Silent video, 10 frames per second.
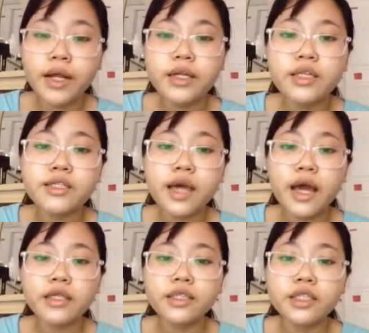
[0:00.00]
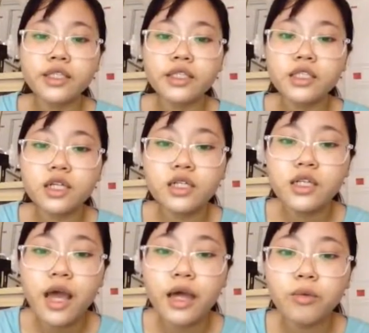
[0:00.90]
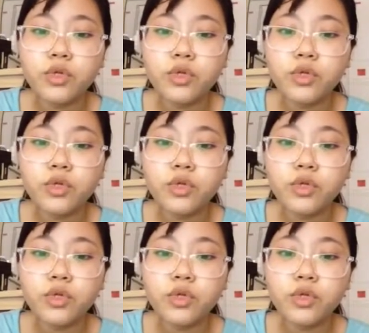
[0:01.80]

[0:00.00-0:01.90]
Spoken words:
and he said he just had